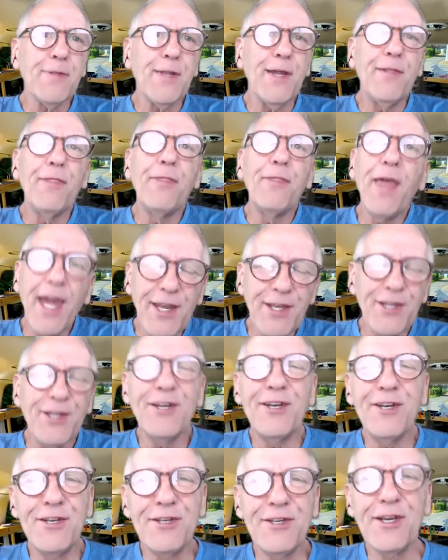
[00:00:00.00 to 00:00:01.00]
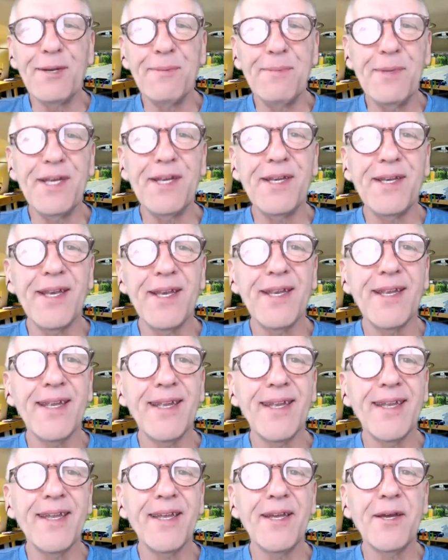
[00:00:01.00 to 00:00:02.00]
then you determine,
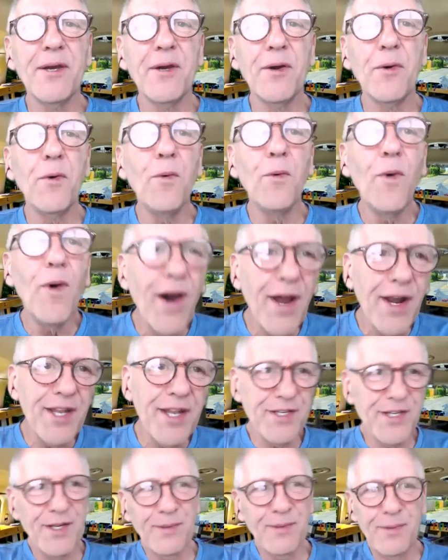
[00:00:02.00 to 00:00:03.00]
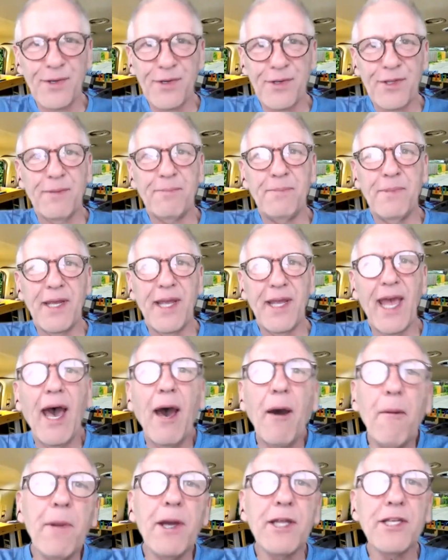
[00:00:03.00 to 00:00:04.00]
what is it worth to me?
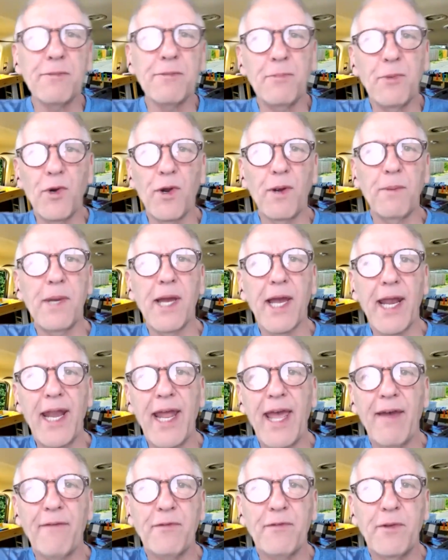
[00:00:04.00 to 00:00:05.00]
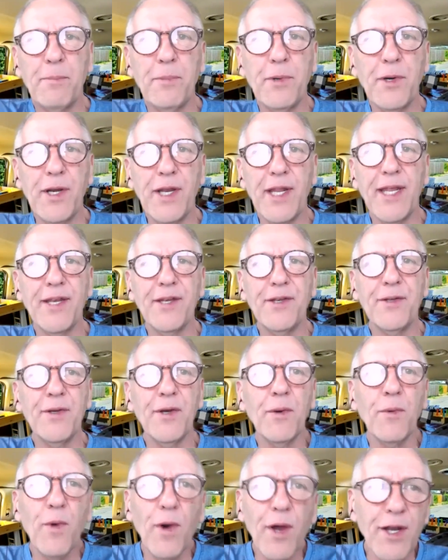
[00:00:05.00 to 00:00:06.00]
How much more am I going to have to put into
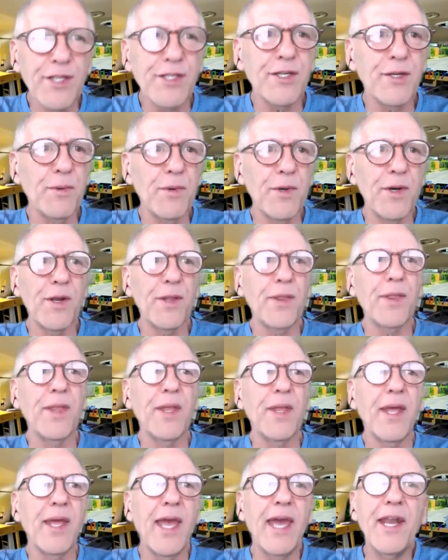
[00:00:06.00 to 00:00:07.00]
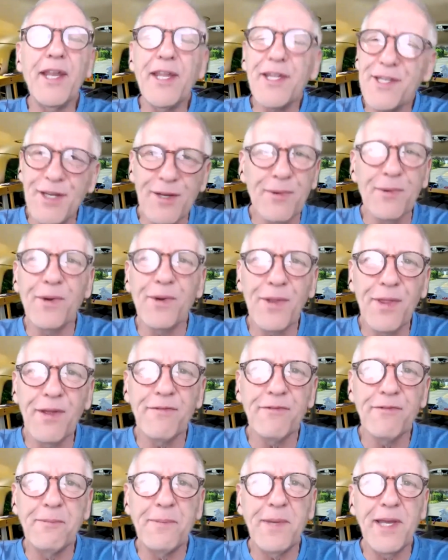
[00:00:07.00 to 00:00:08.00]
it? What is it worth? And is it worth
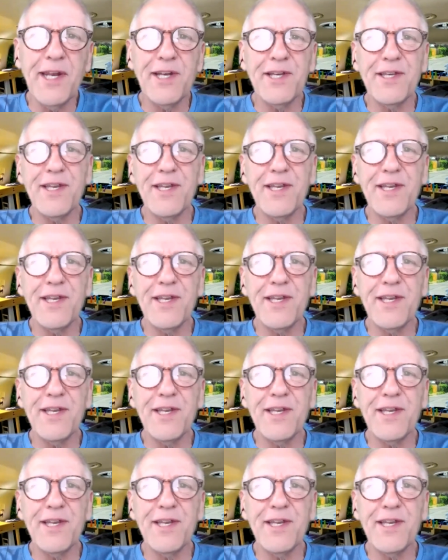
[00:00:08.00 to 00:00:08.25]
it for me to